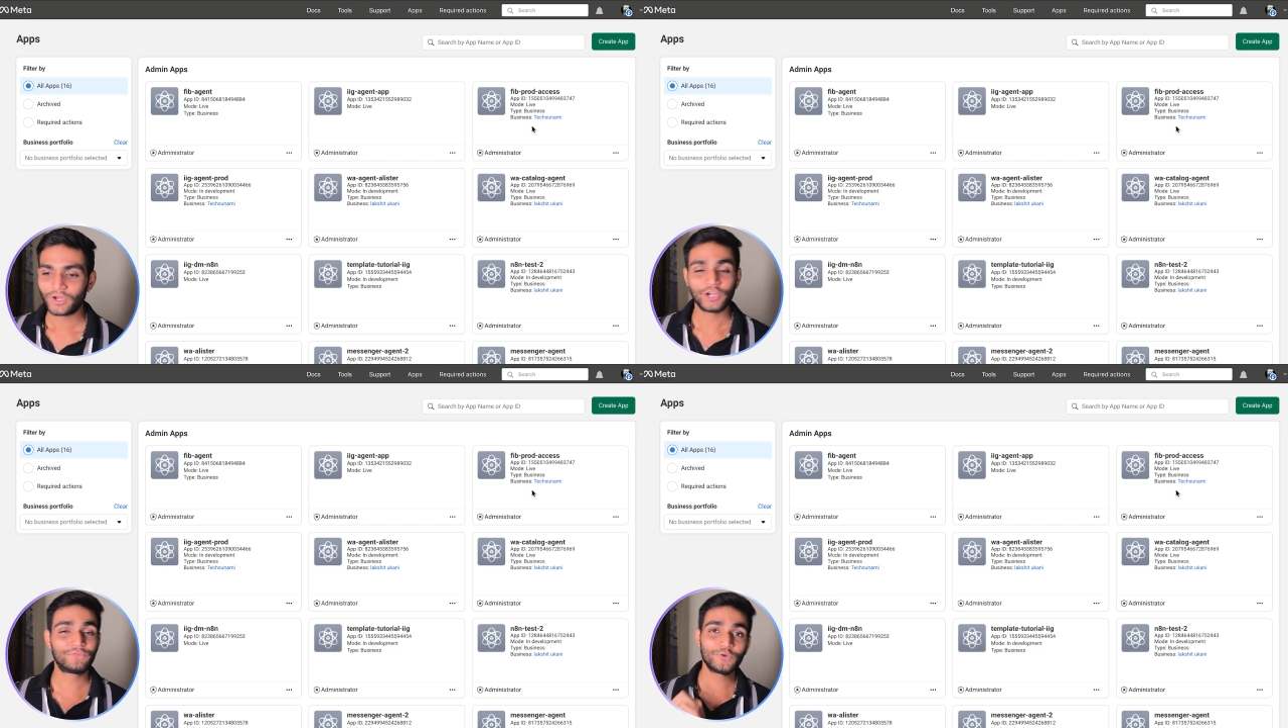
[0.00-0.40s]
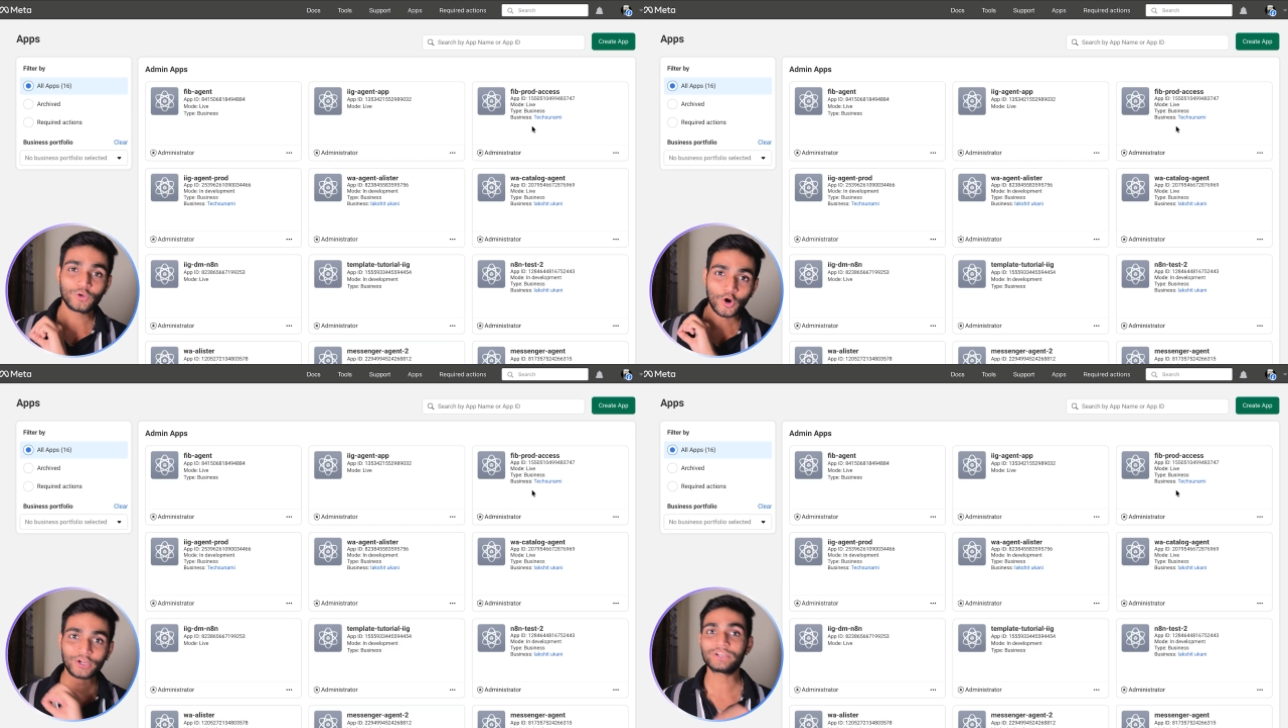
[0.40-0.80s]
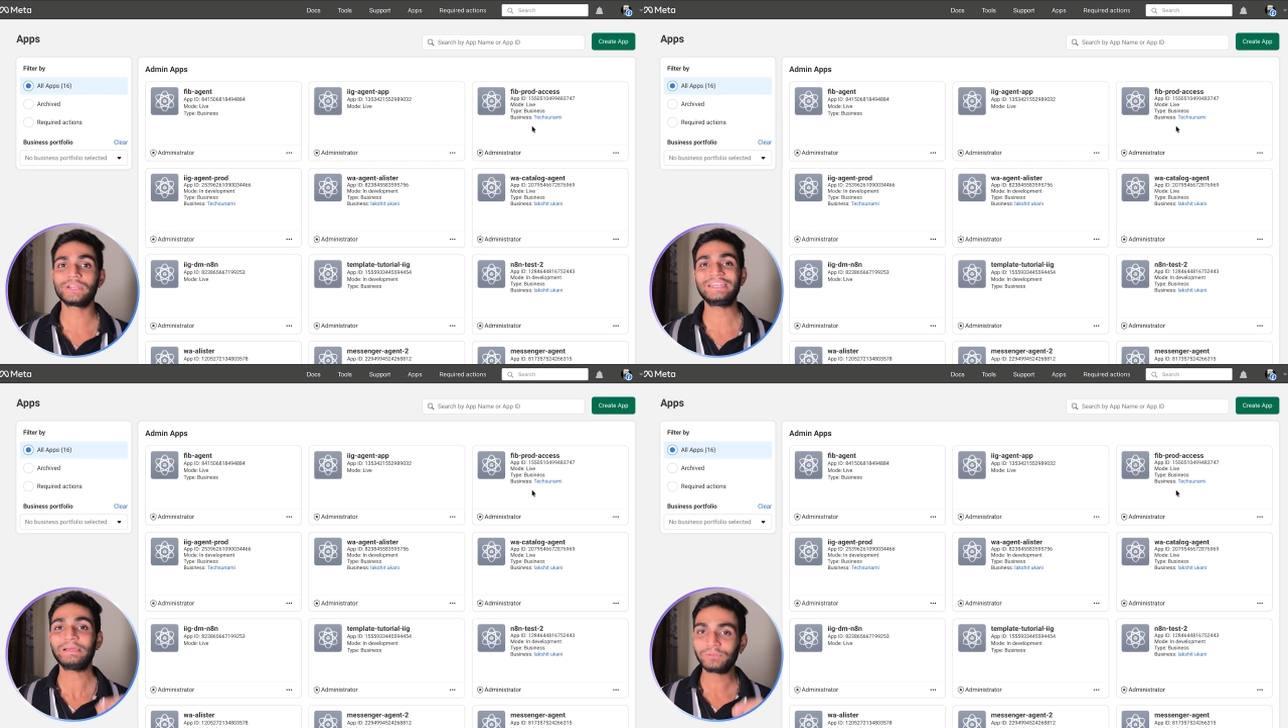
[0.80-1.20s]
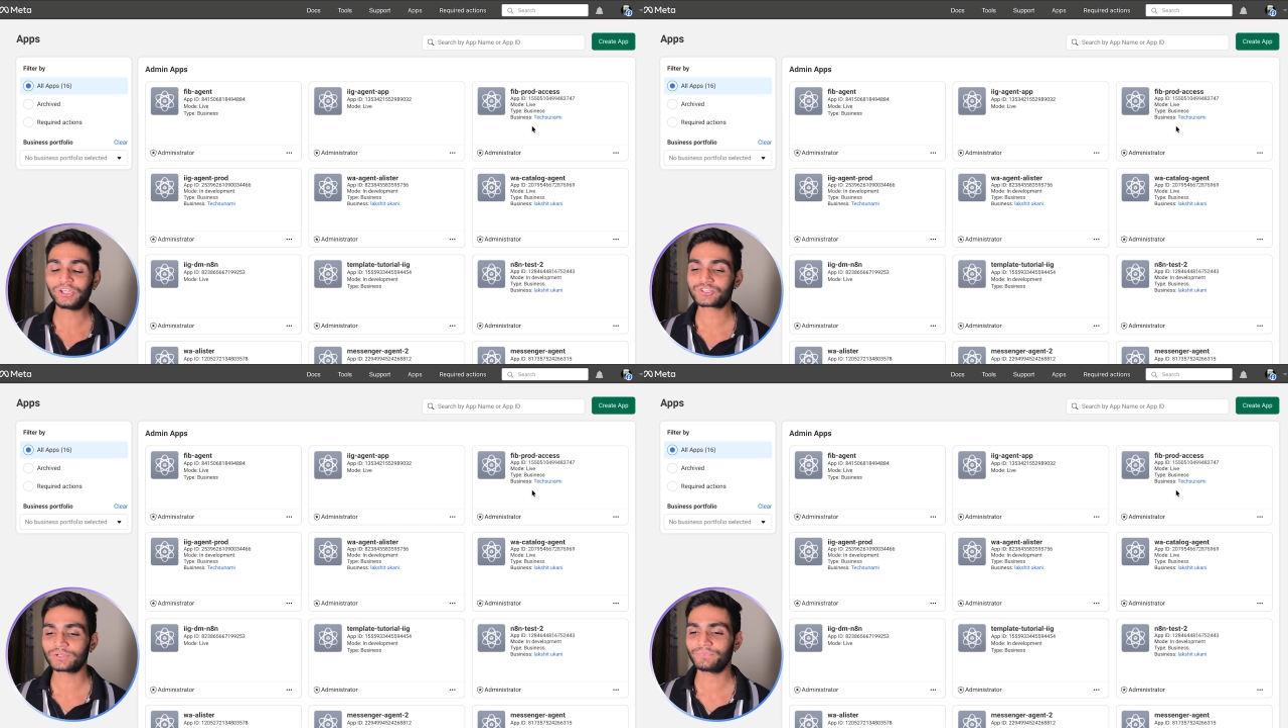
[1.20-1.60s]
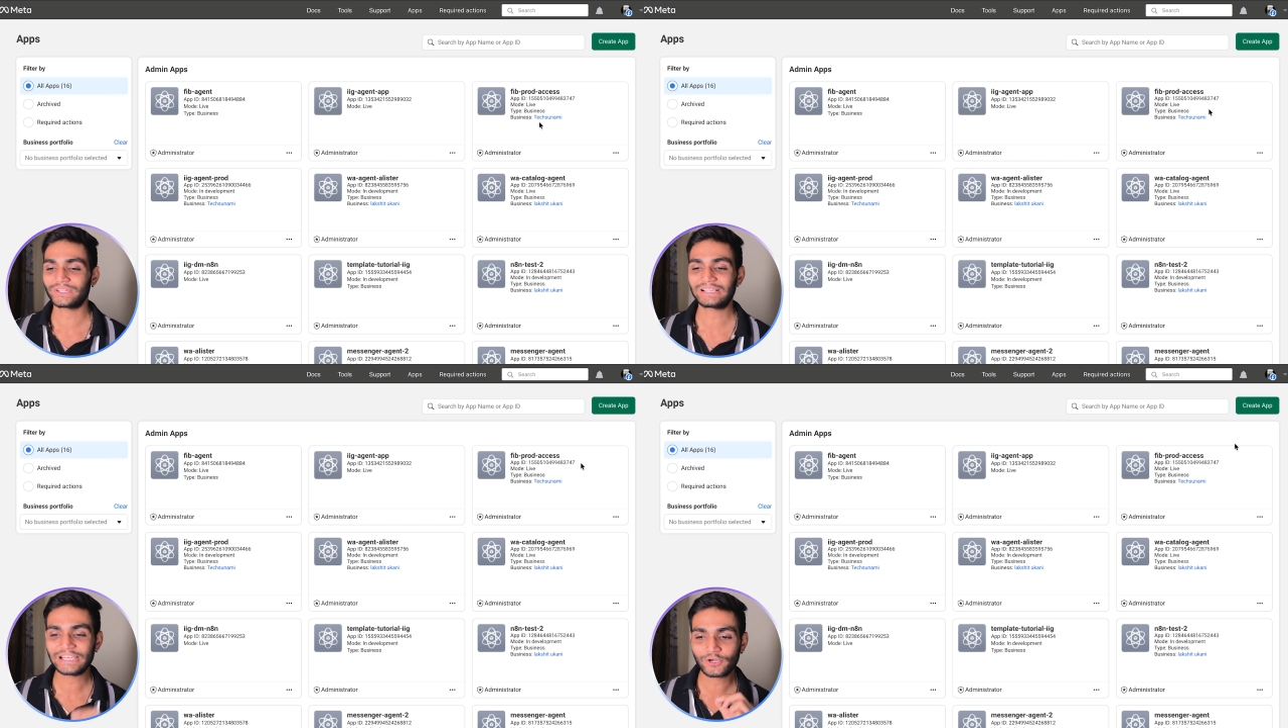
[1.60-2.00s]
if you have not created any application,
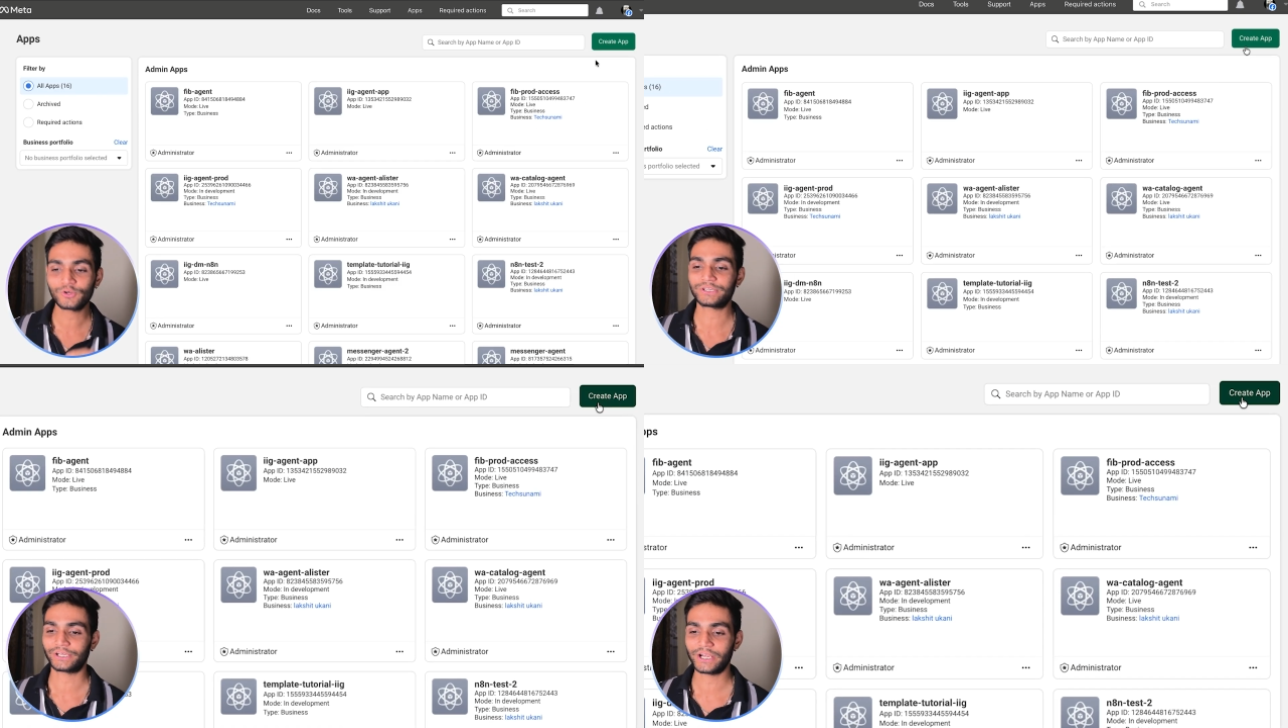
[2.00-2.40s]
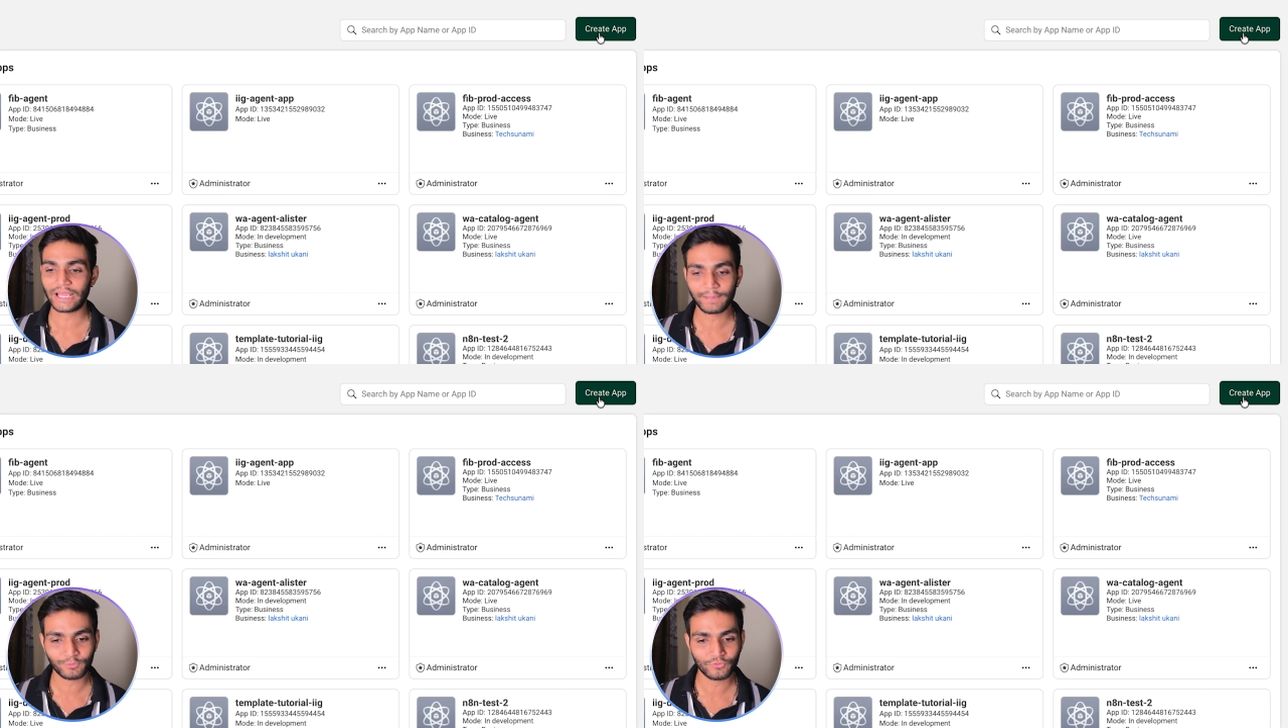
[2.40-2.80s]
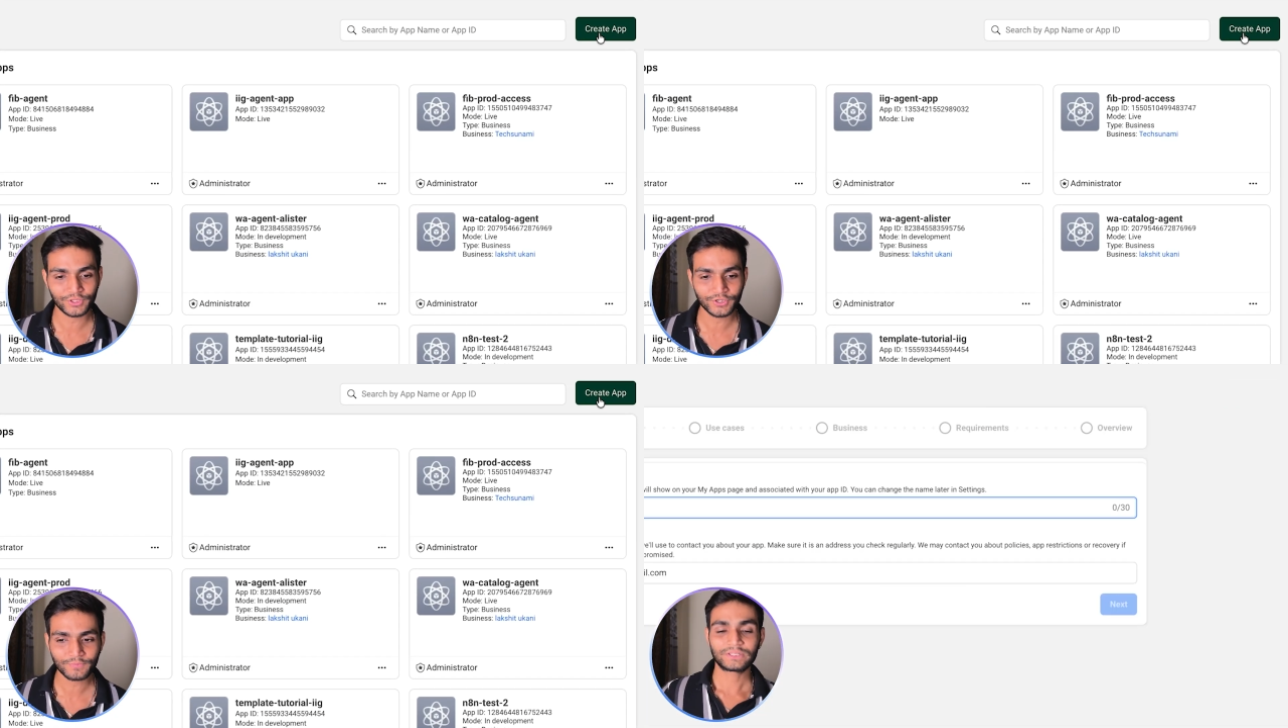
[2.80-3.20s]
then click on create app over here